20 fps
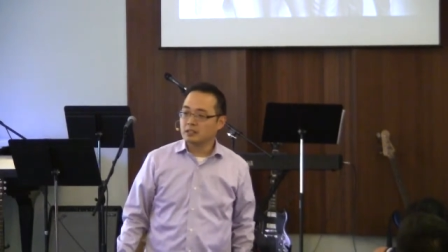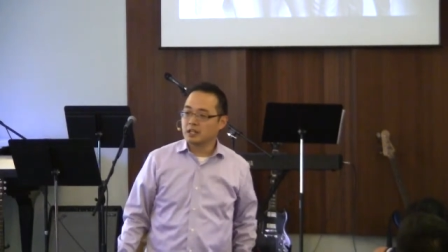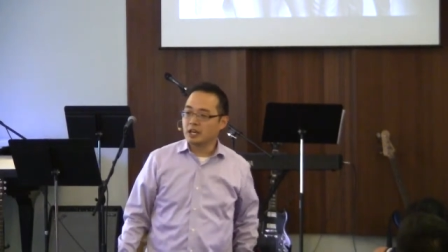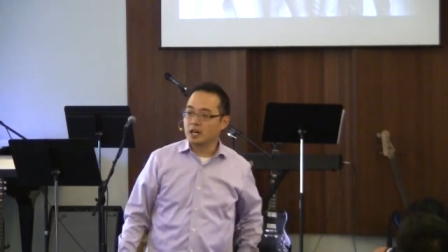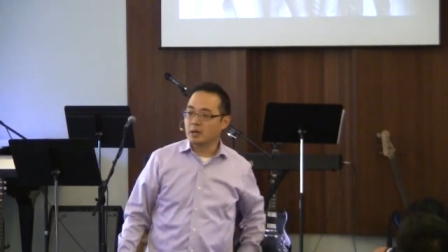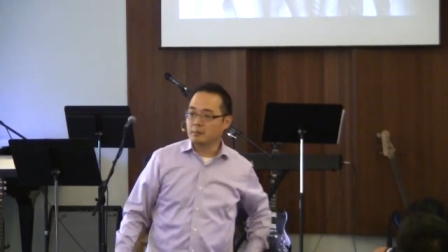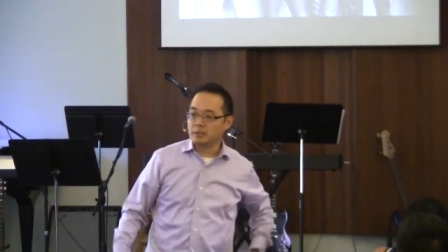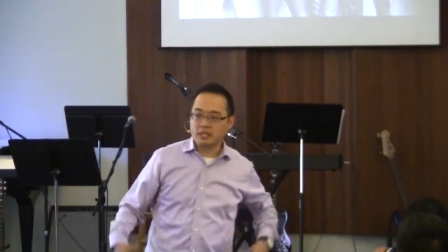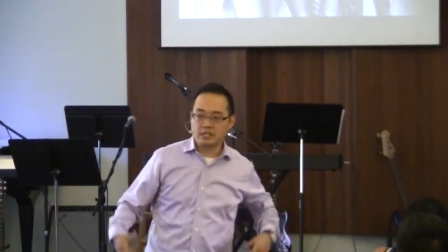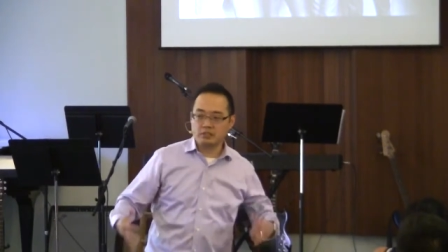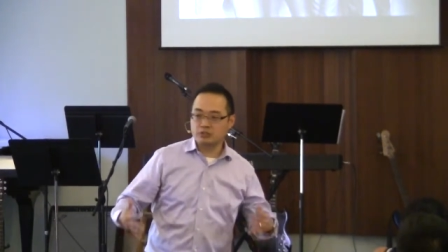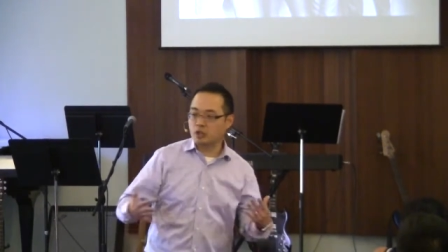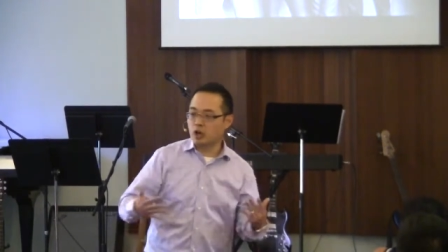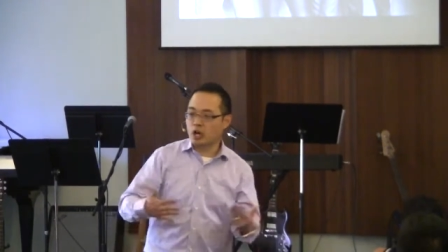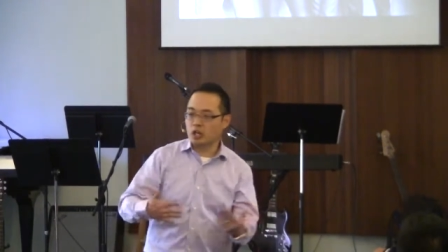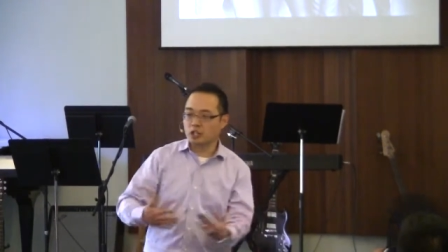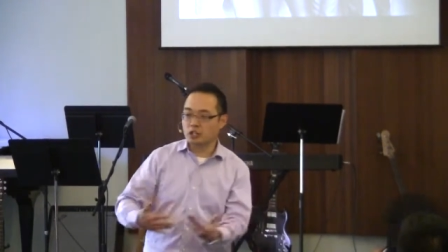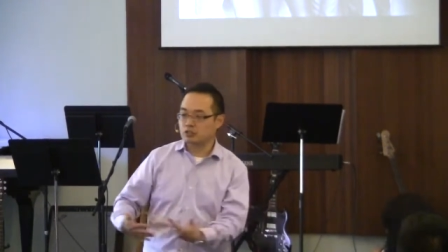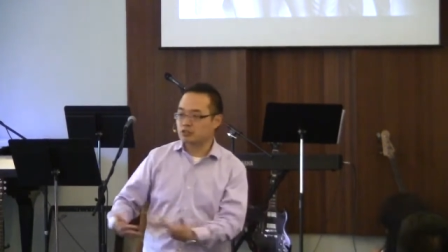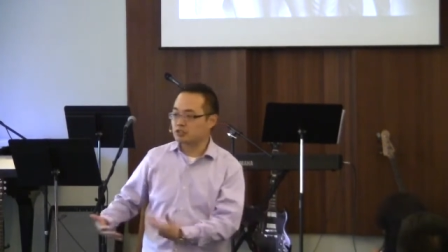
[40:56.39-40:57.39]
Um, he's
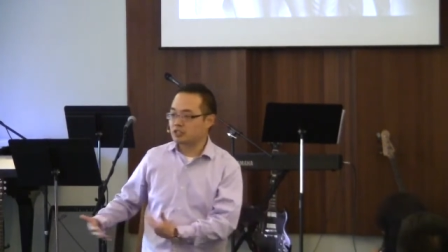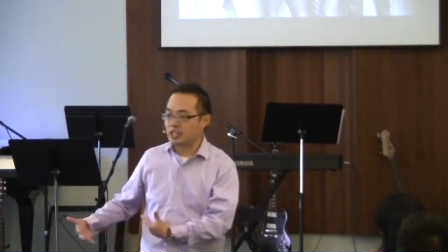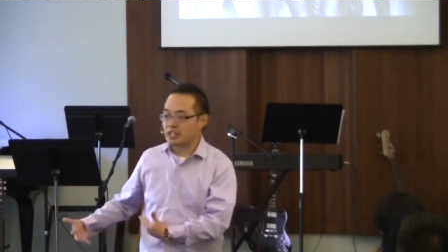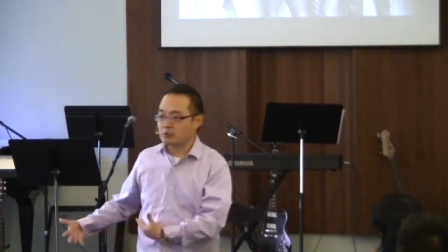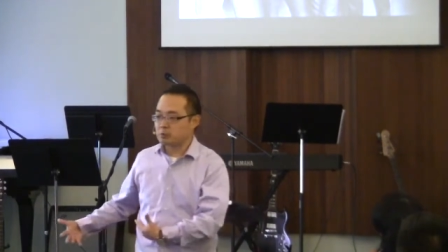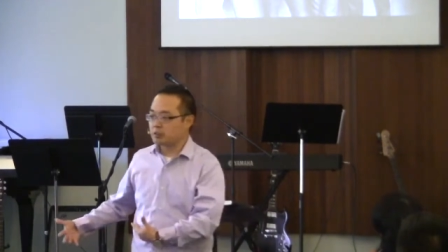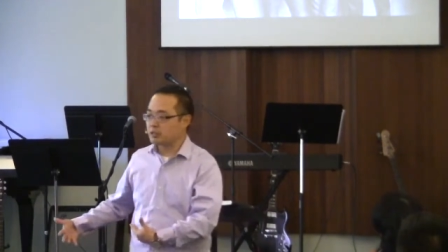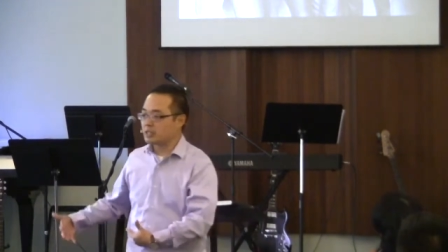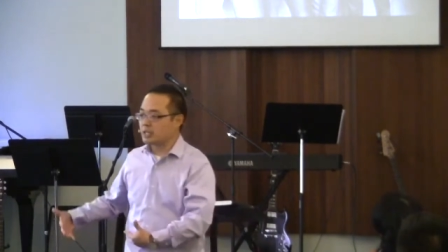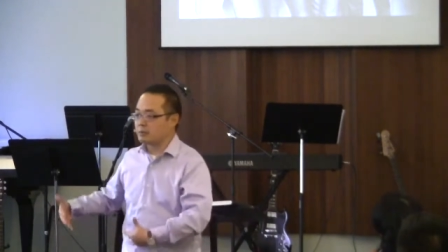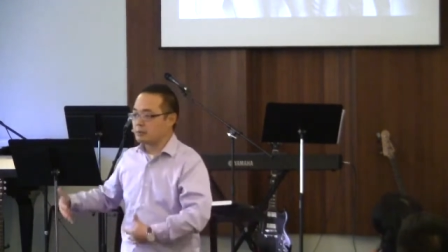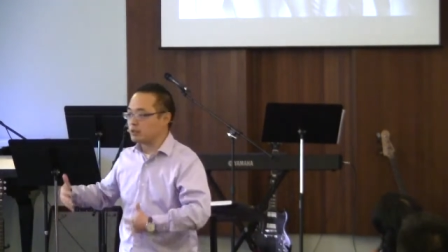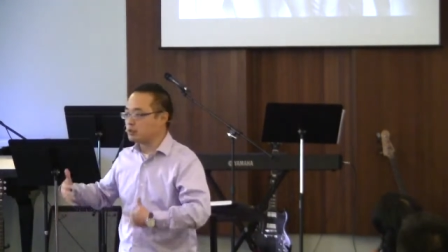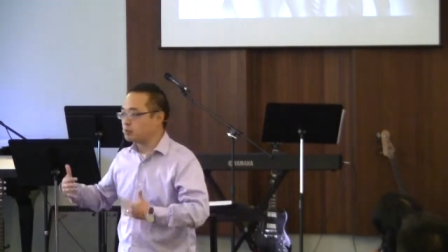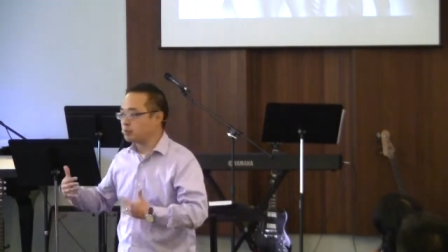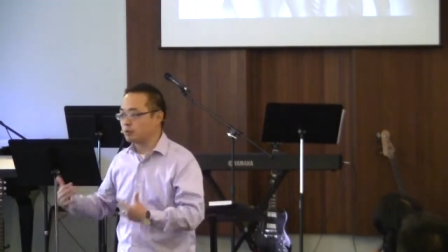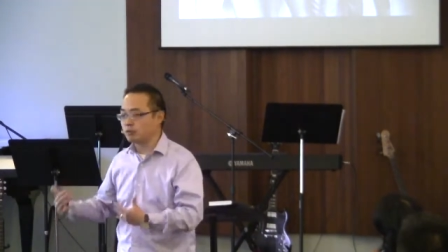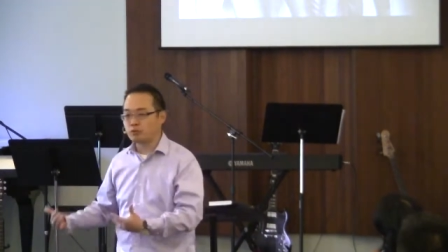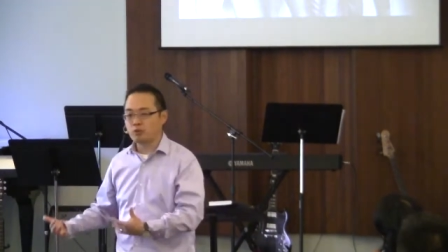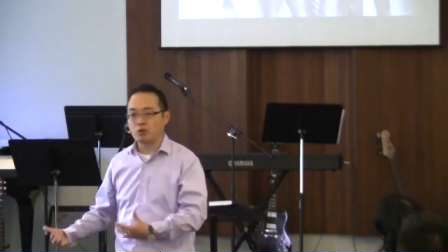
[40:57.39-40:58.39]
gone on stage with them, he's
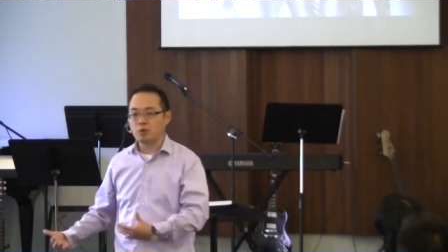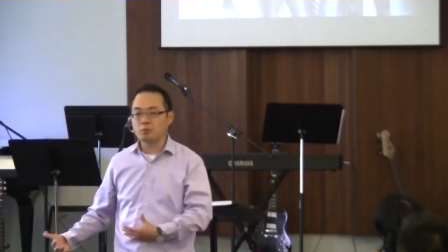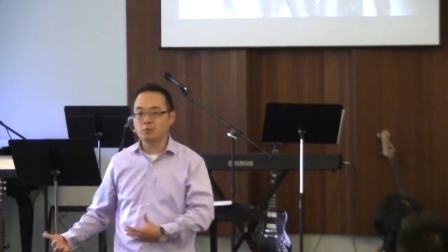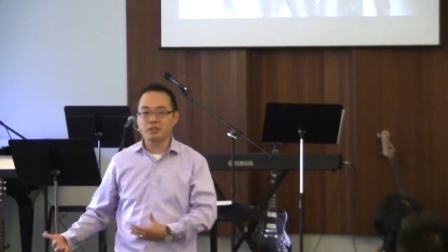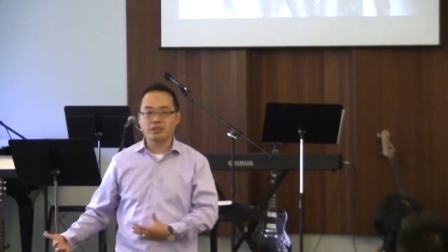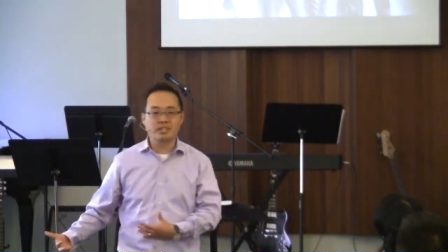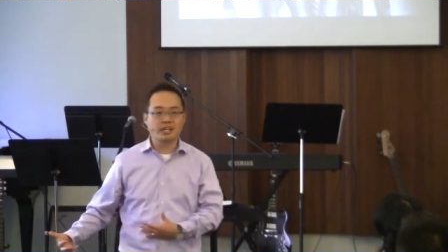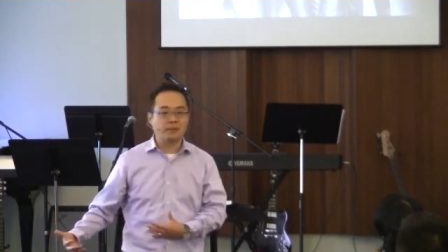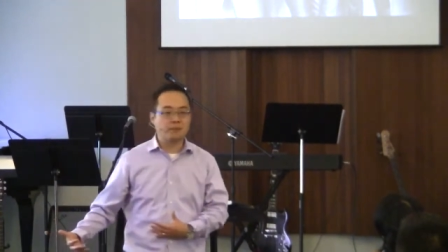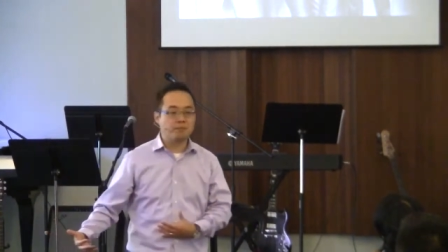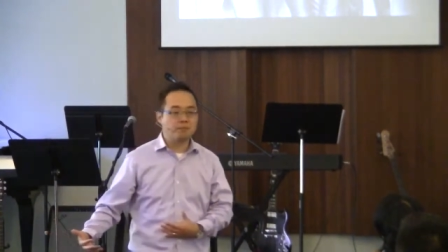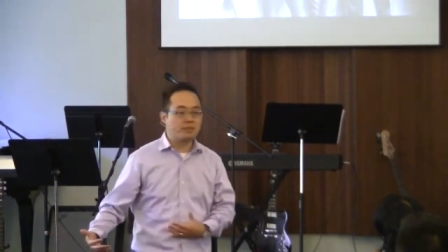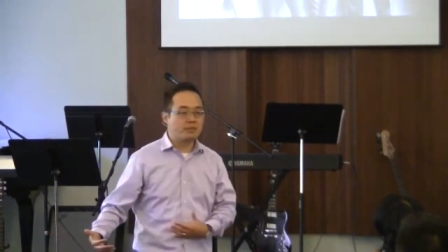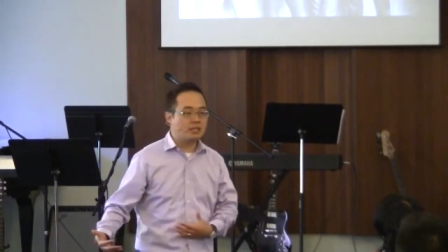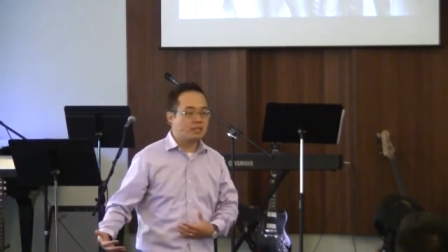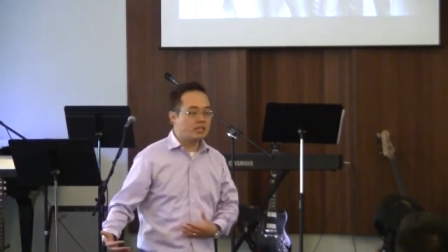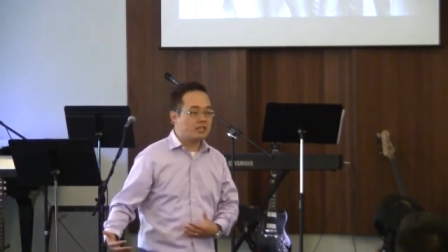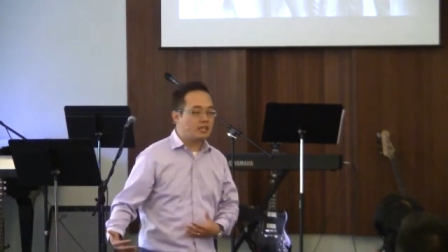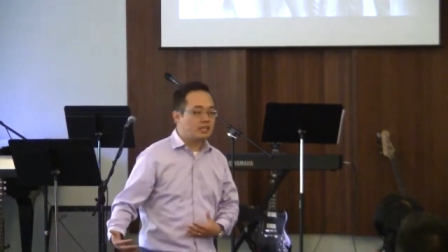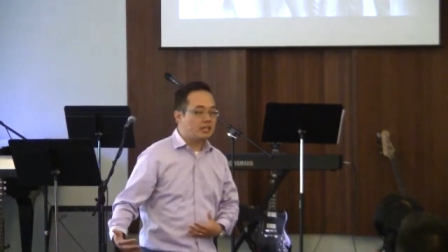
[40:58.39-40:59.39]
performed with them,
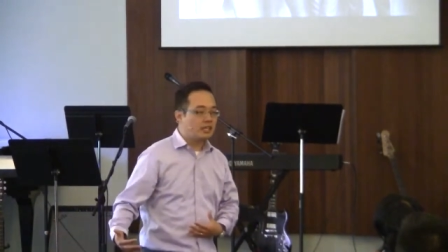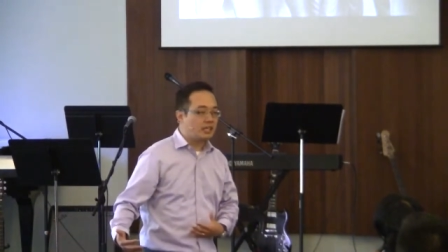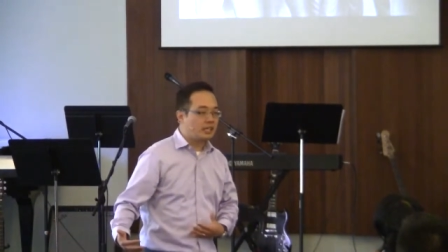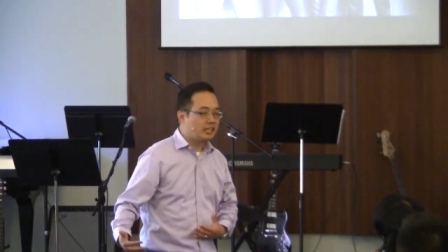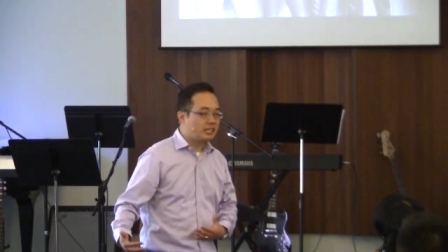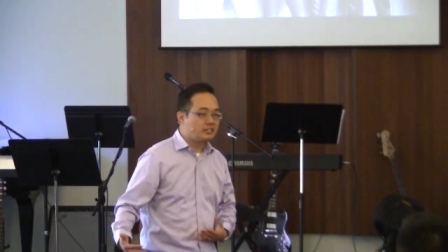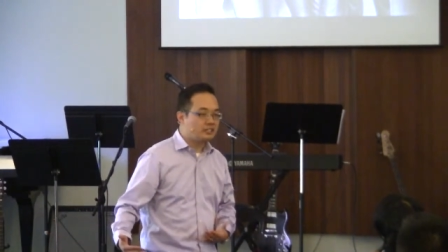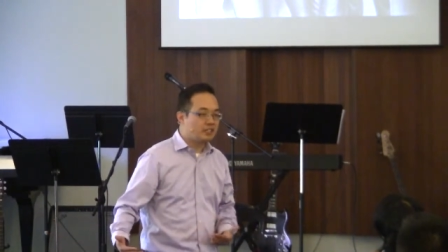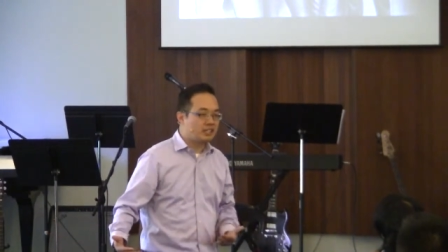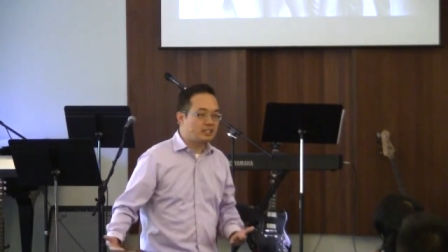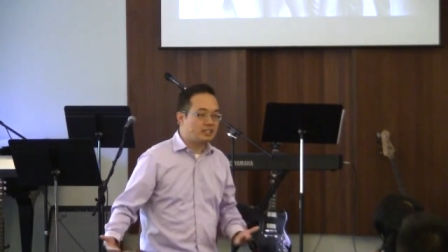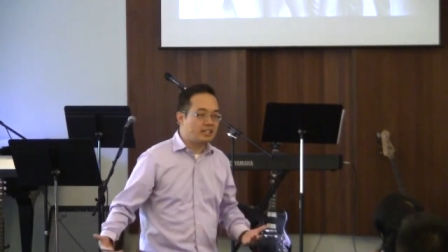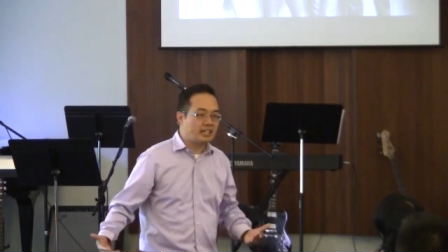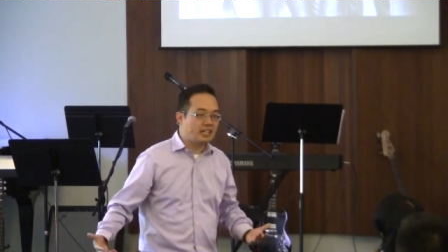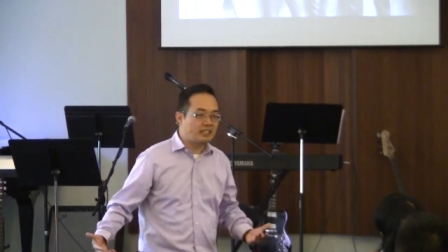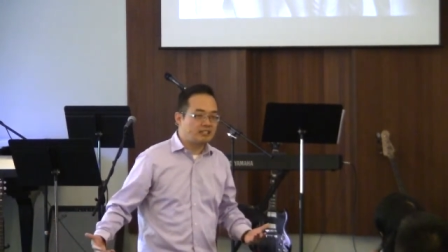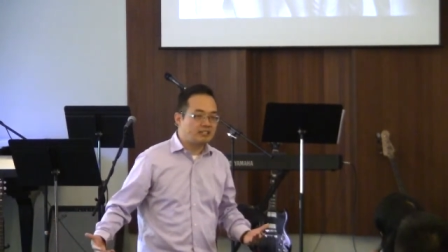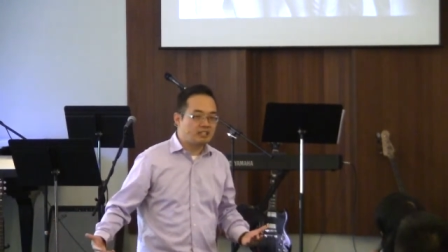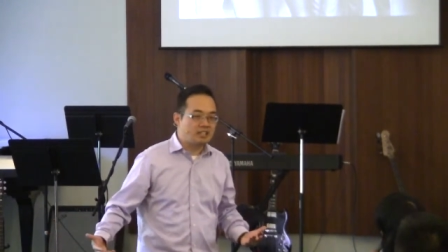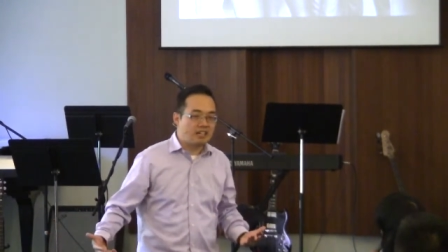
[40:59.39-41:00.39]
and he said
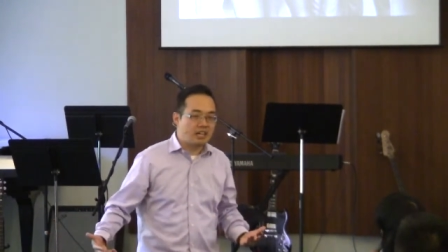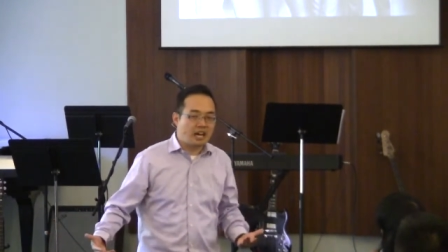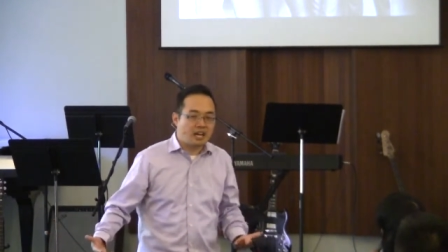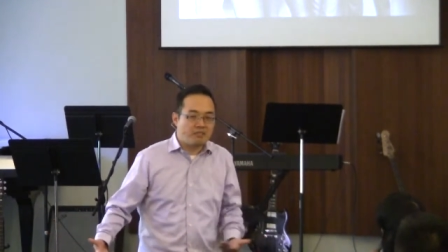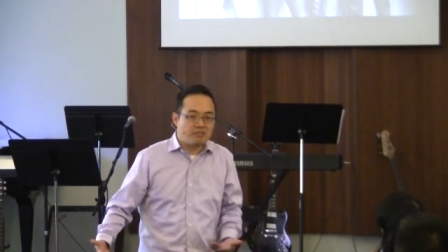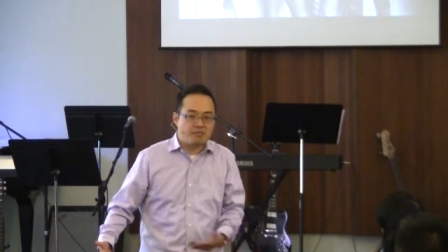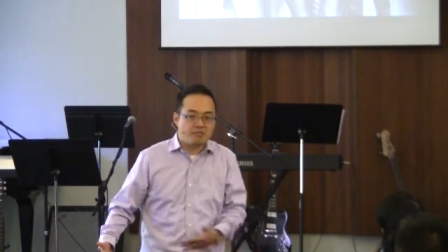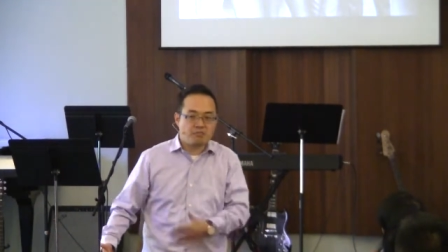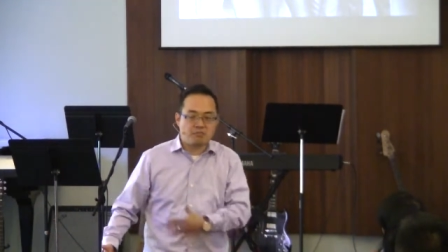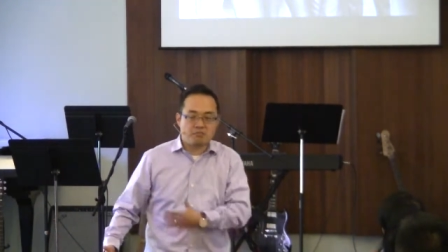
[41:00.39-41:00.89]
that I've